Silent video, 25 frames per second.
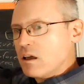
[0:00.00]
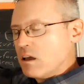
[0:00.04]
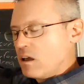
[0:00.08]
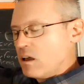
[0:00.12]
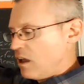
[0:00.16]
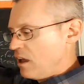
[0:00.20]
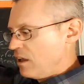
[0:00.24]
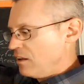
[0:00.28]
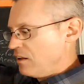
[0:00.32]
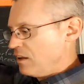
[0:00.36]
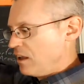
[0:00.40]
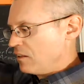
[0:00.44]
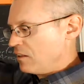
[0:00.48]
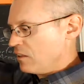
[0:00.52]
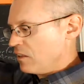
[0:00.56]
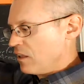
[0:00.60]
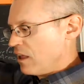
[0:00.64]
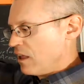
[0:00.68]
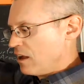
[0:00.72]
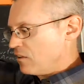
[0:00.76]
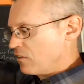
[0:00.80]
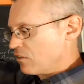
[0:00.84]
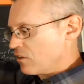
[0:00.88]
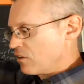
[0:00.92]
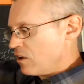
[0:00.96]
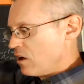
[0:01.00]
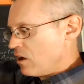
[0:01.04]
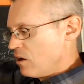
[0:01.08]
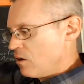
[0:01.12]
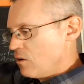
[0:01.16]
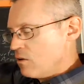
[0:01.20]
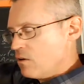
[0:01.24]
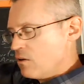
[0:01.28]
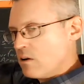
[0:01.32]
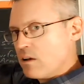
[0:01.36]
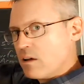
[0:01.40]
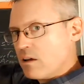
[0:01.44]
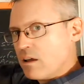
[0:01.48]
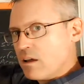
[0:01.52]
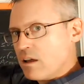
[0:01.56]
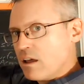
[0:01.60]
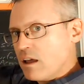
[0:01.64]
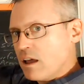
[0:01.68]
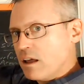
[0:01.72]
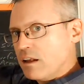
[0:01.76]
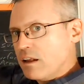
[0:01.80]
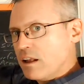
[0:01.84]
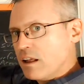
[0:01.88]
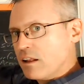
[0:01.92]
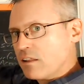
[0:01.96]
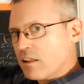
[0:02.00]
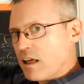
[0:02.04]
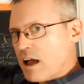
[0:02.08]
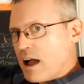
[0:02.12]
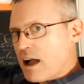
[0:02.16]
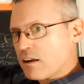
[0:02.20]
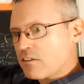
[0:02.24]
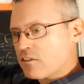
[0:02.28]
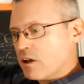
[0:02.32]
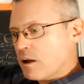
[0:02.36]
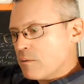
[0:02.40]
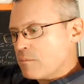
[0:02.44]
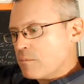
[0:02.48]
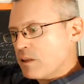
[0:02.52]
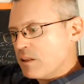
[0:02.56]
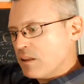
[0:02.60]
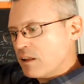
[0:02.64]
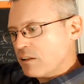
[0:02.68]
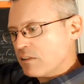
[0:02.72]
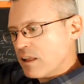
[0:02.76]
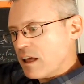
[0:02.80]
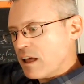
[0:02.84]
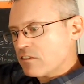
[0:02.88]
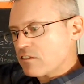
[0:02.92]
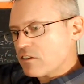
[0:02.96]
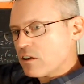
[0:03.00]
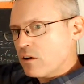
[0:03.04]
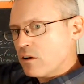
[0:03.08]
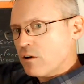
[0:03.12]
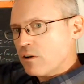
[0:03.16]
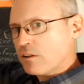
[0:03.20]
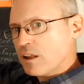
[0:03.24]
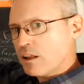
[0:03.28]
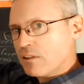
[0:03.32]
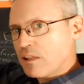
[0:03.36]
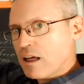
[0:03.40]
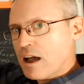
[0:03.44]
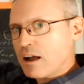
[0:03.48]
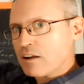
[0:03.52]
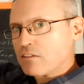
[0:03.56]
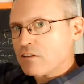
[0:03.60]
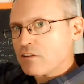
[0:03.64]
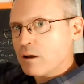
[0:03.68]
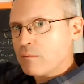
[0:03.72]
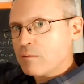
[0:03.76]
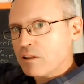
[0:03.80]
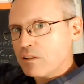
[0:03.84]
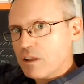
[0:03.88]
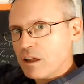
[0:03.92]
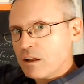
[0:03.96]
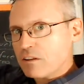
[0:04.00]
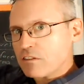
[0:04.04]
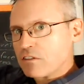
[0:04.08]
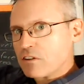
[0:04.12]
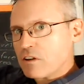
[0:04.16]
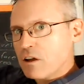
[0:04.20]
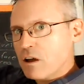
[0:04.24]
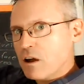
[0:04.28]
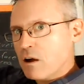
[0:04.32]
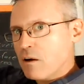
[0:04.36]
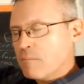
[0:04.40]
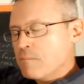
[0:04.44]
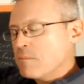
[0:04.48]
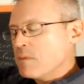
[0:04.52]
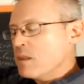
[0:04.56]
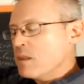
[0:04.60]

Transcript: and then lets go, and then locks up and then lets go, and then locks up and lets go.